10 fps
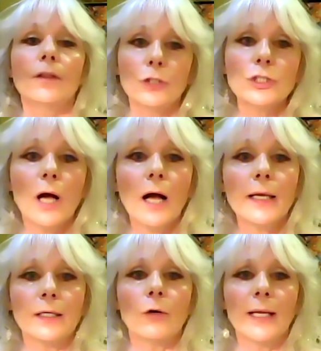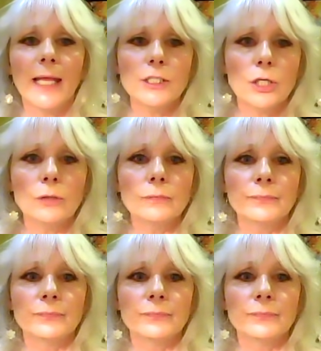They're talking, going, hey, Joe,